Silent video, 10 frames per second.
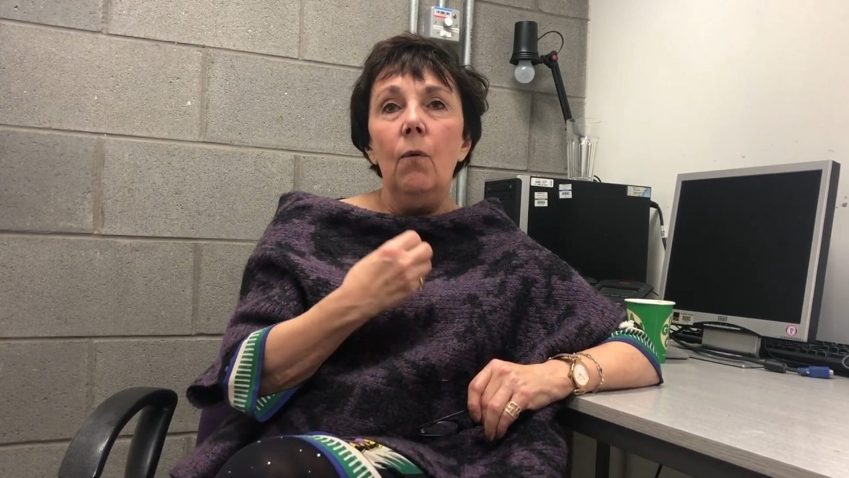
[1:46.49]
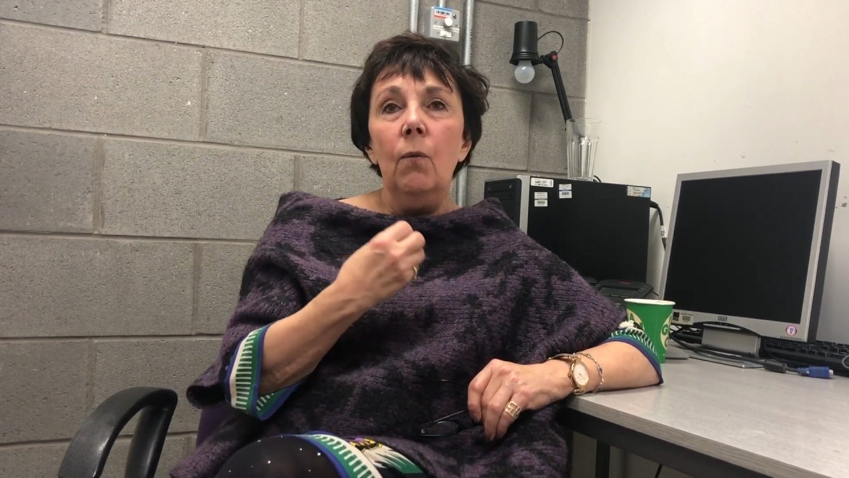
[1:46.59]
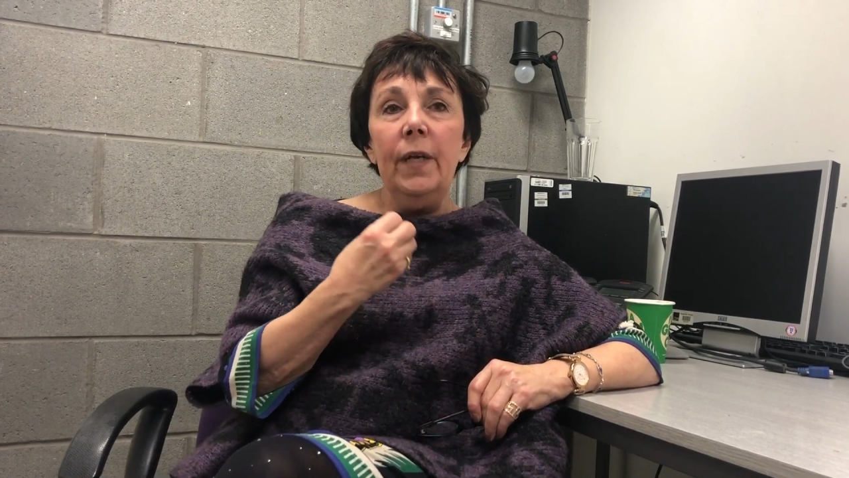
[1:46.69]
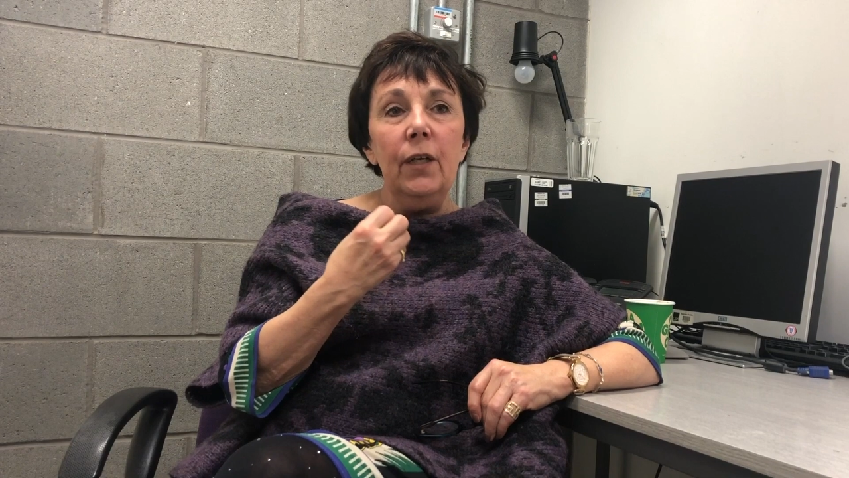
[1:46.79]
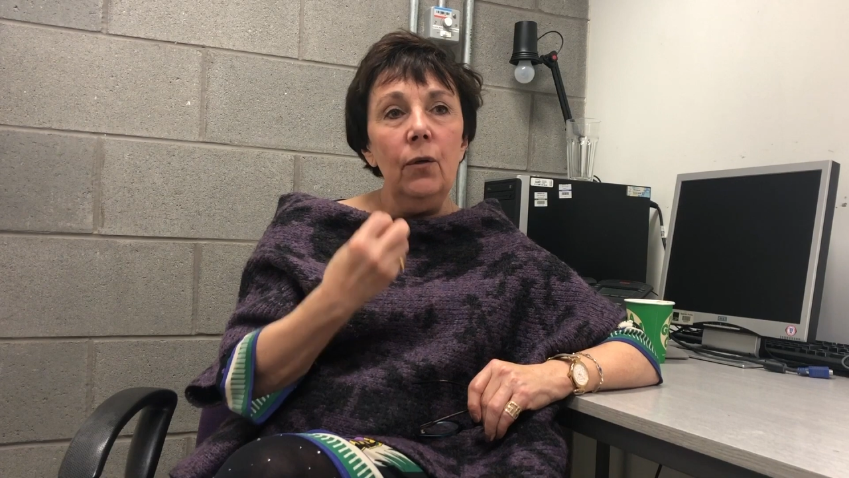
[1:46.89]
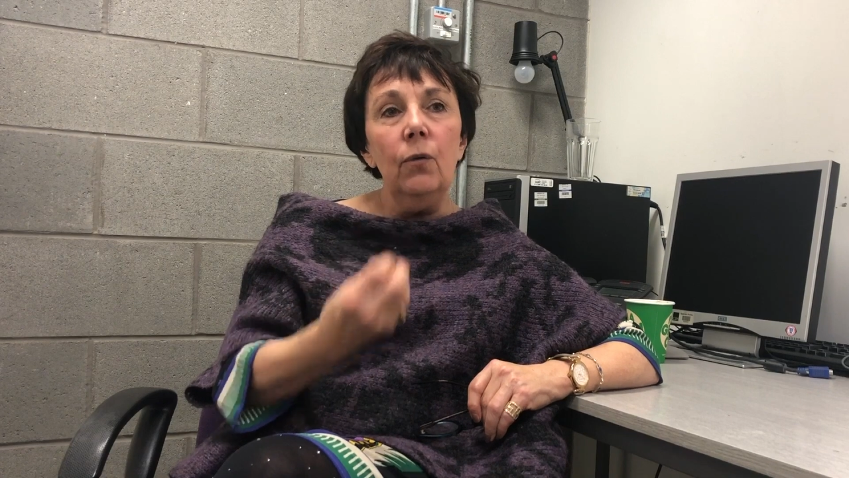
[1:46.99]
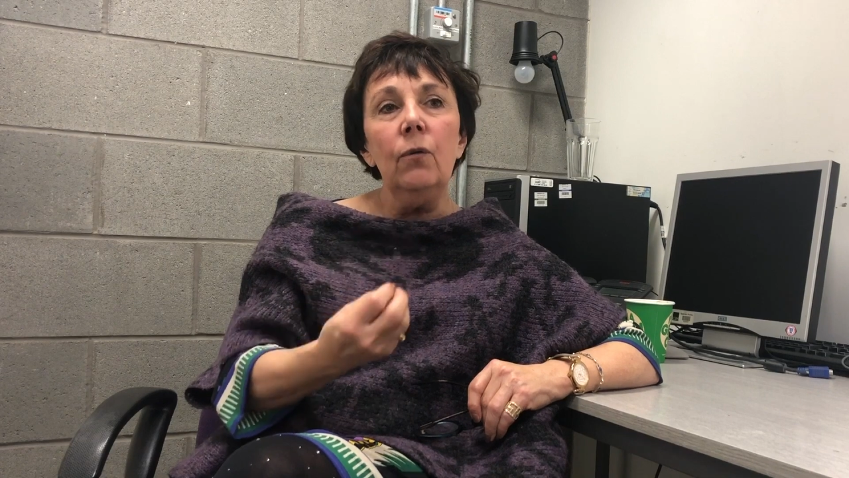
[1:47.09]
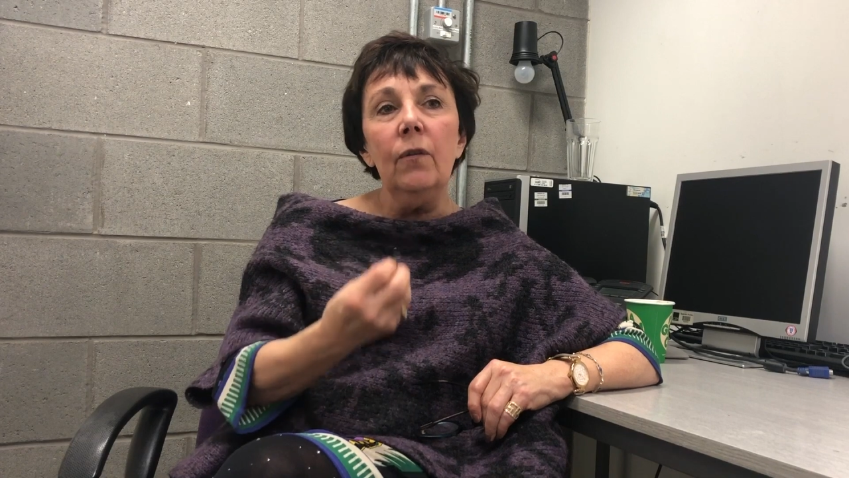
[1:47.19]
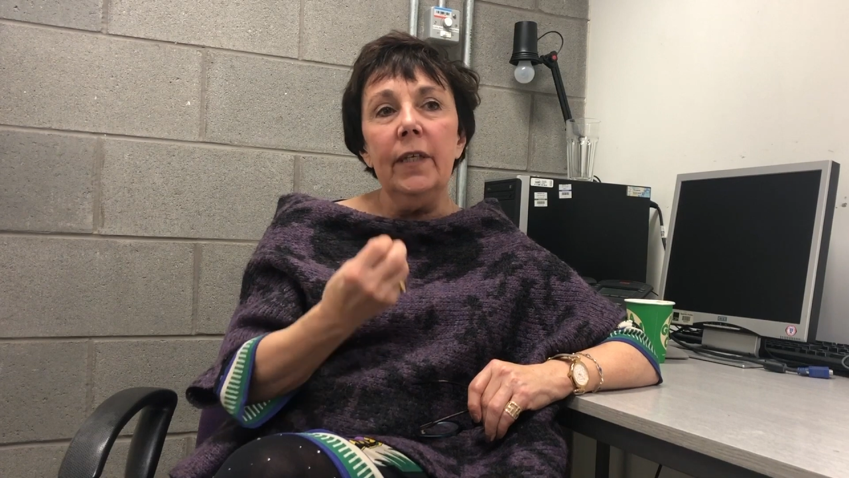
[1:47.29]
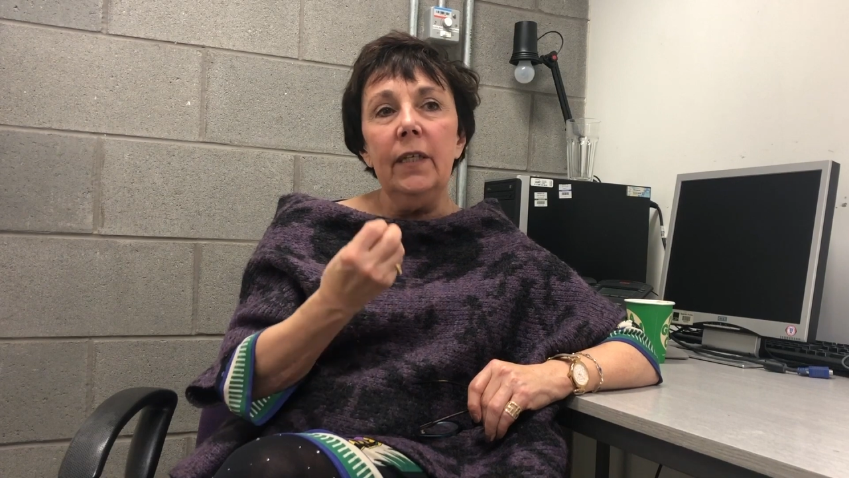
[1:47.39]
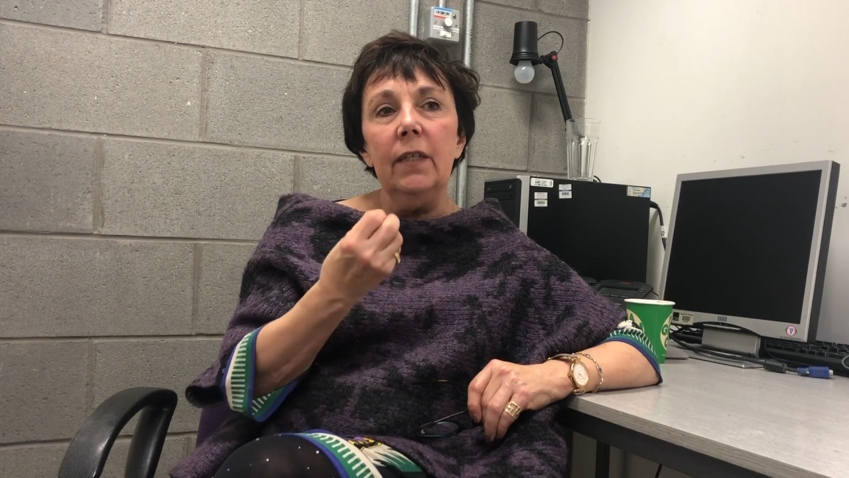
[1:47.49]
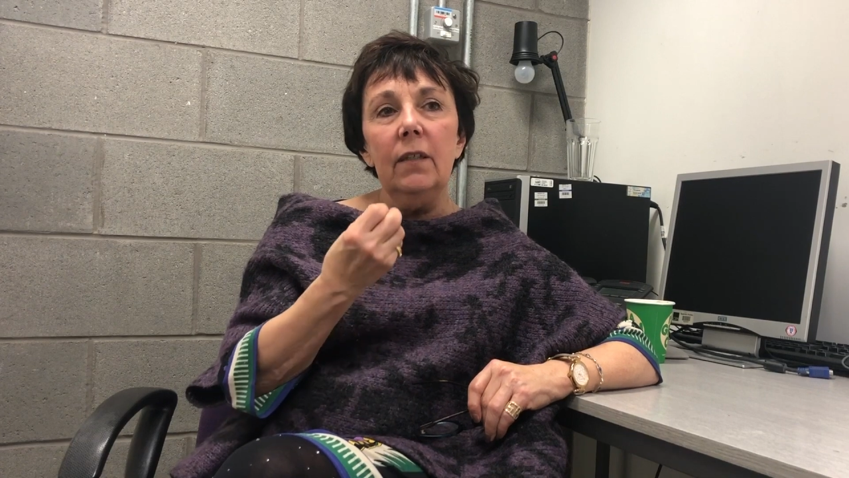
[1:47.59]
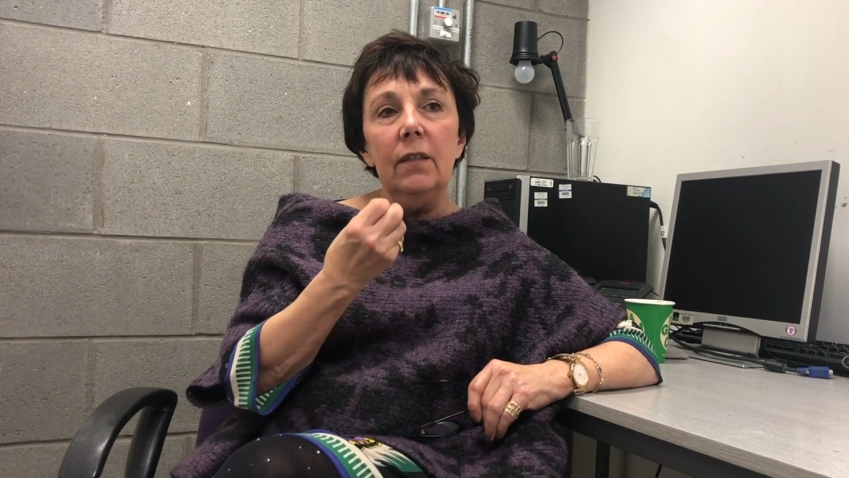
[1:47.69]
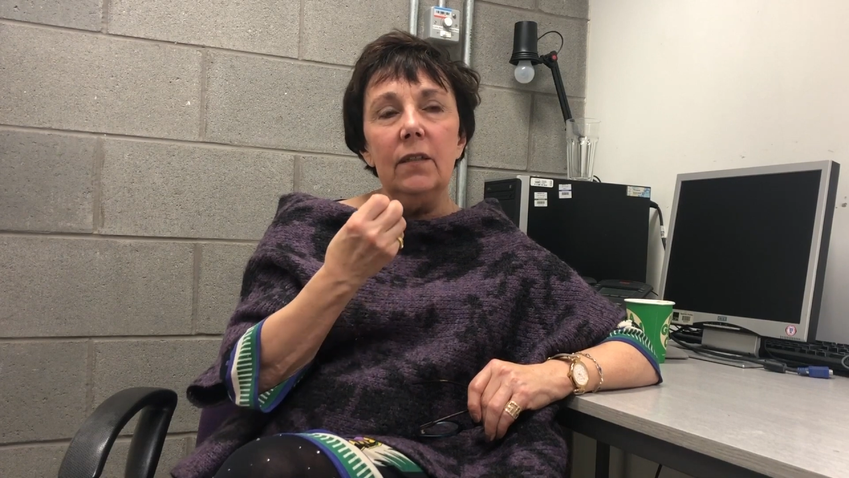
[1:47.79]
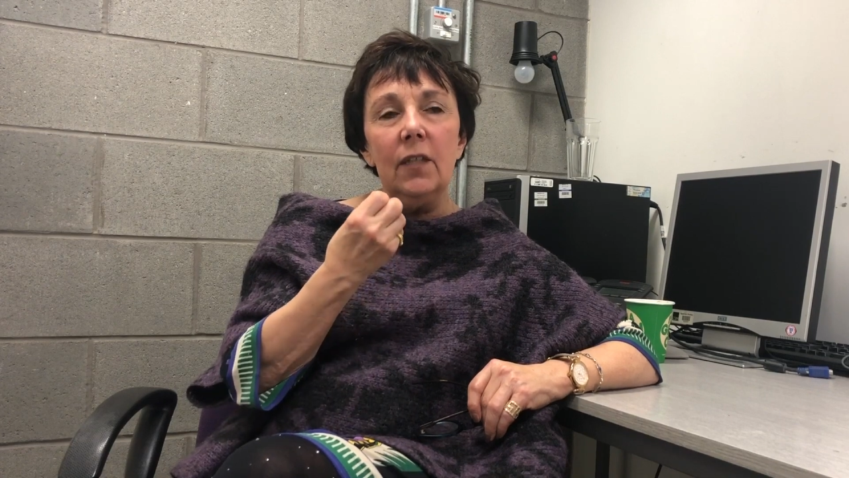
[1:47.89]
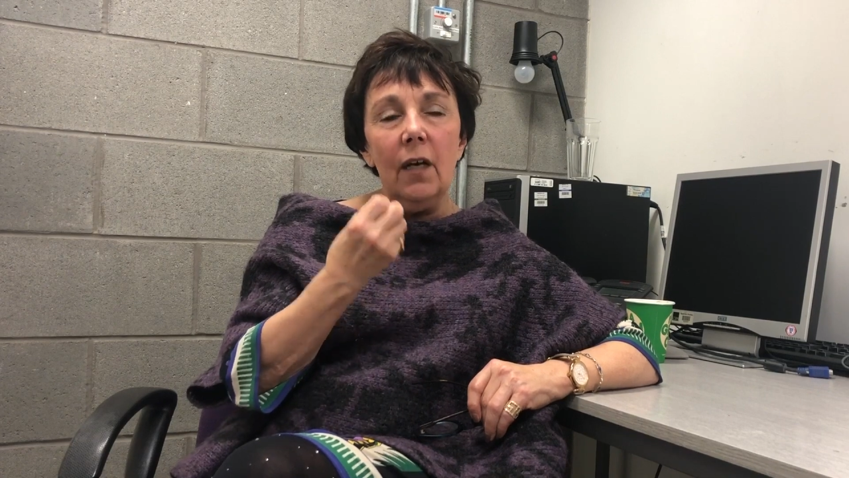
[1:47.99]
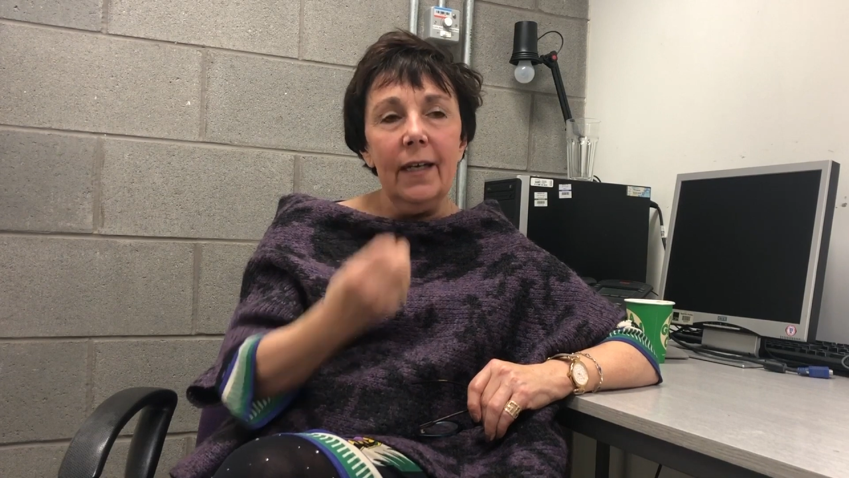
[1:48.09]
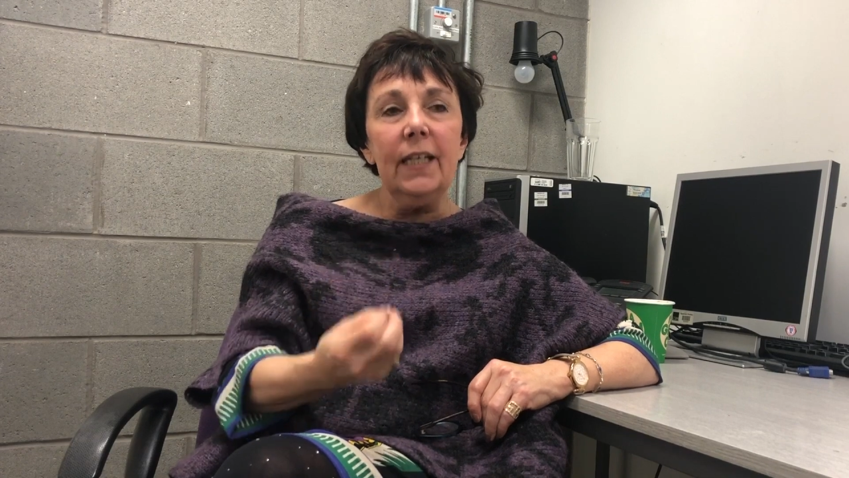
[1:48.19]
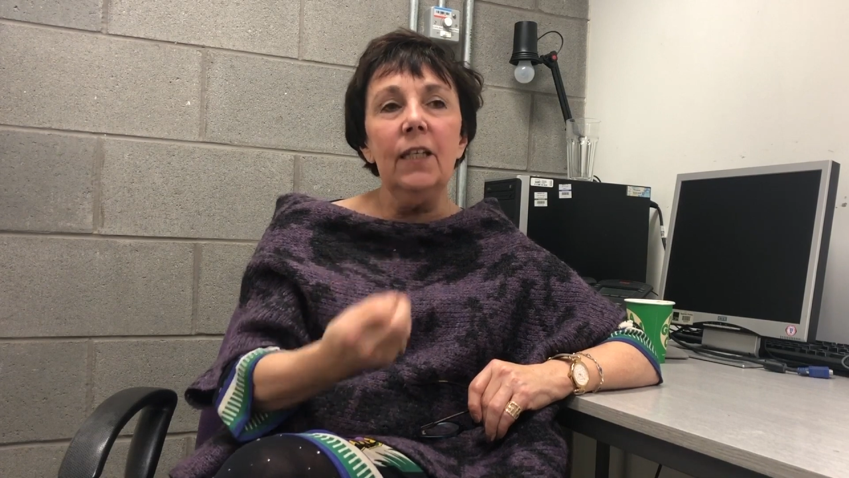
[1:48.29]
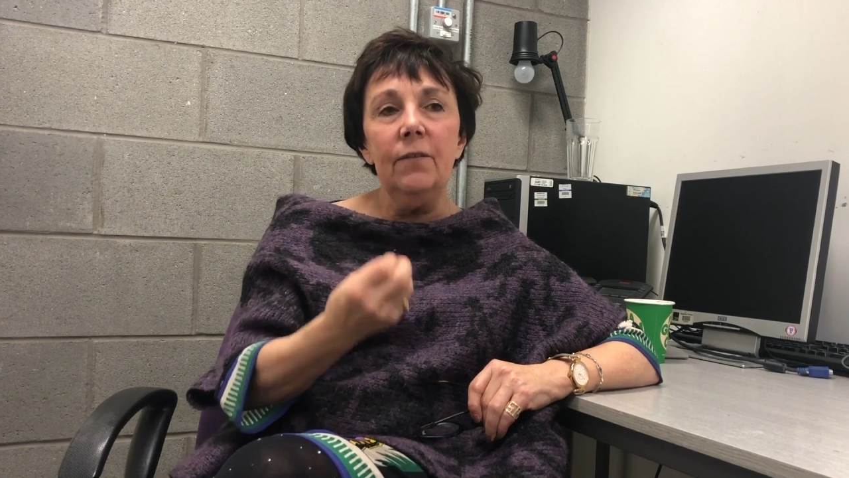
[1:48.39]
we call the
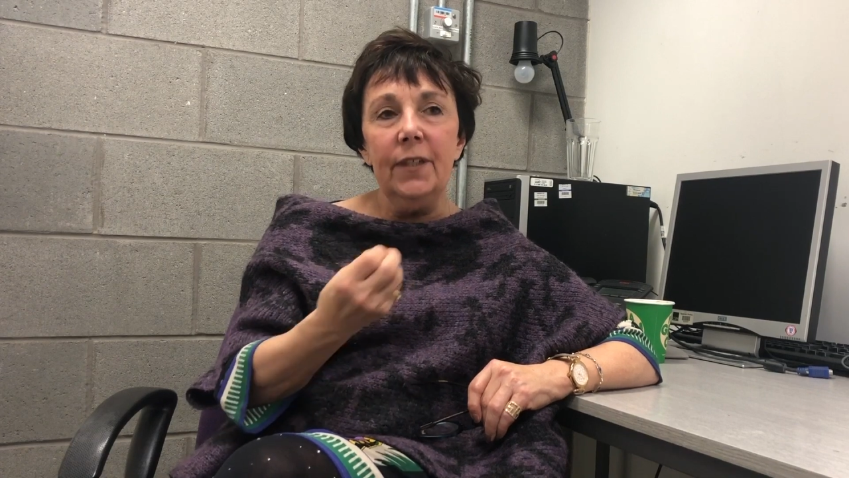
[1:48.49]
title of